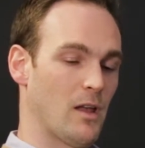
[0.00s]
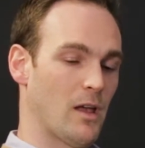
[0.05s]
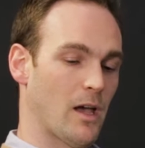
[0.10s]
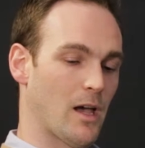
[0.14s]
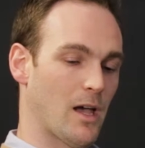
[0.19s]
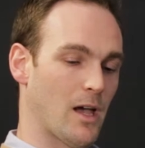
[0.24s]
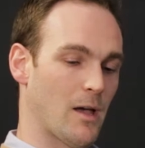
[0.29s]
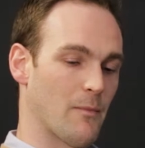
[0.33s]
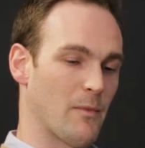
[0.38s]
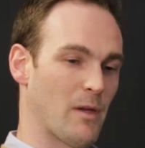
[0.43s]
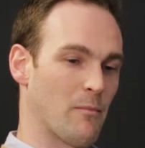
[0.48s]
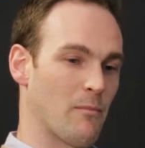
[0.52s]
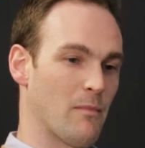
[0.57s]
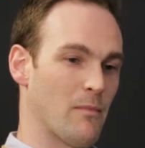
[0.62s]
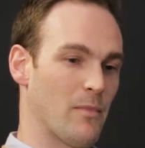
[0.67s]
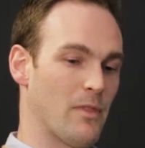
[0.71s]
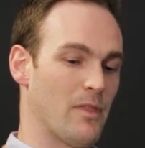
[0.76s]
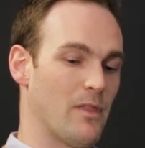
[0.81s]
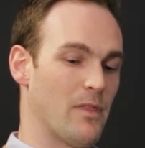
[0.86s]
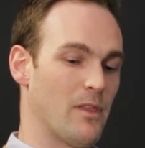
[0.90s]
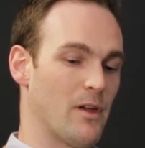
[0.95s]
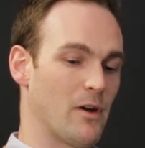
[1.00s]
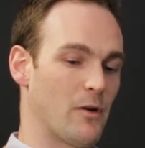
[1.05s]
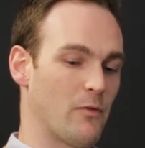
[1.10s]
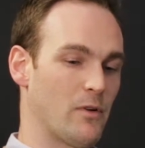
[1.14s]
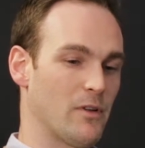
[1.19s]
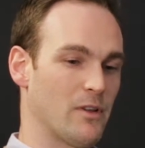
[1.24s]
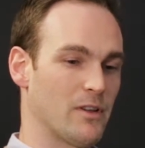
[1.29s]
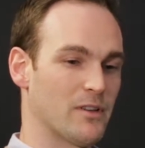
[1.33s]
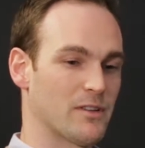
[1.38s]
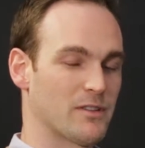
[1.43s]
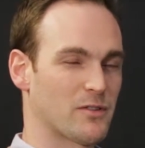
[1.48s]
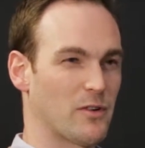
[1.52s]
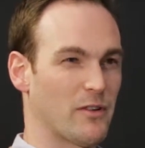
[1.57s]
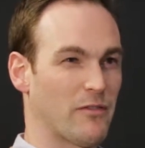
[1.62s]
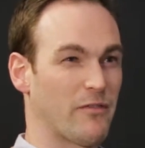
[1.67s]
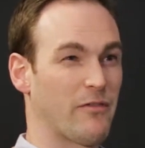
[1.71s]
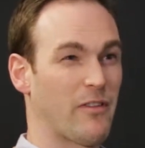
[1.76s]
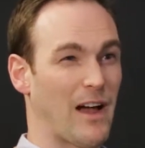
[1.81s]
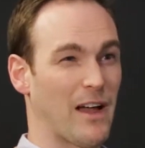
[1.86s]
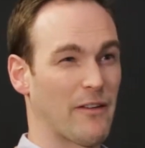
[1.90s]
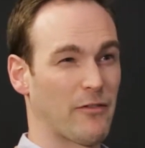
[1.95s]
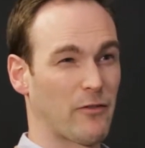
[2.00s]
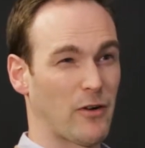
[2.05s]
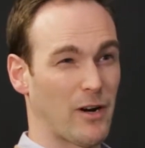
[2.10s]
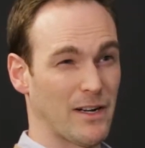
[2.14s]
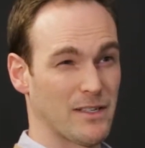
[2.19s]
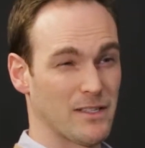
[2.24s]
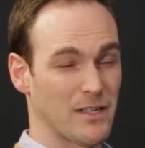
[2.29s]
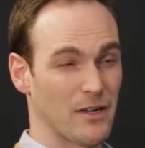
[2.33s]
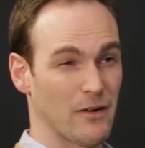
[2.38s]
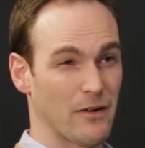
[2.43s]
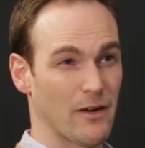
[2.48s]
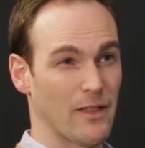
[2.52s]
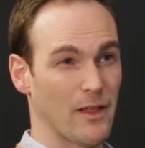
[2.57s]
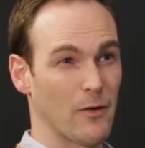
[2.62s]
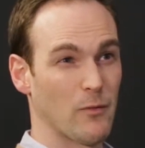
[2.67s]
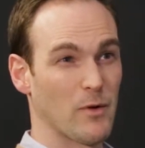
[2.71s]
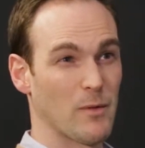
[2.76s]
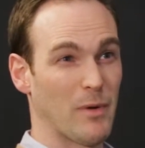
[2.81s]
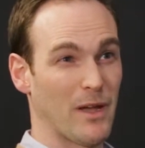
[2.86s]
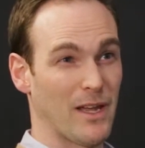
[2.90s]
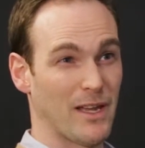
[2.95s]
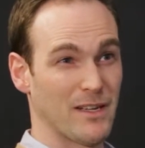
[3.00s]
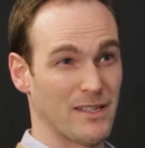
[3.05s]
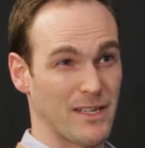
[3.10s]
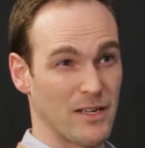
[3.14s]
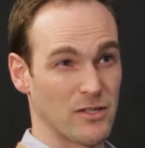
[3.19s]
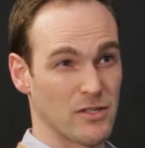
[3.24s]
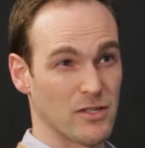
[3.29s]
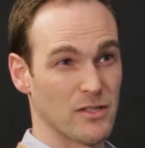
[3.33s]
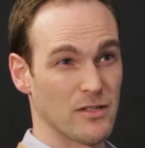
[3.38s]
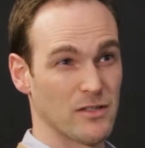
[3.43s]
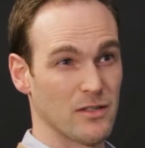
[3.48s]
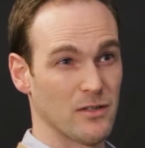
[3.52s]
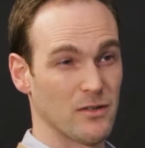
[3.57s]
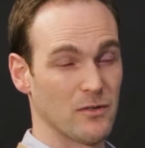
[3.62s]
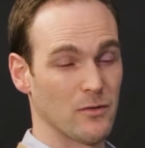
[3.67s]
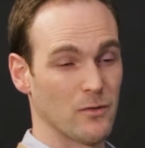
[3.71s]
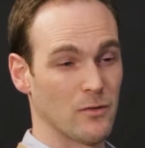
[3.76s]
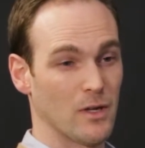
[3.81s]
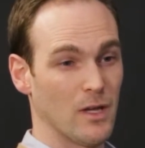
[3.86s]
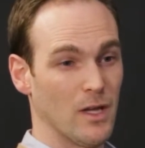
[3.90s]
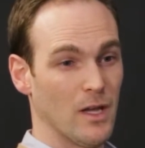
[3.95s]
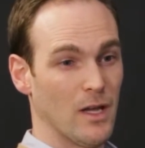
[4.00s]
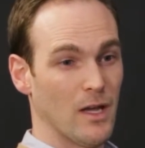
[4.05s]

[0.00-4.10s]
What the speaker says: And there are really sort of 5 criteria that we pay attention to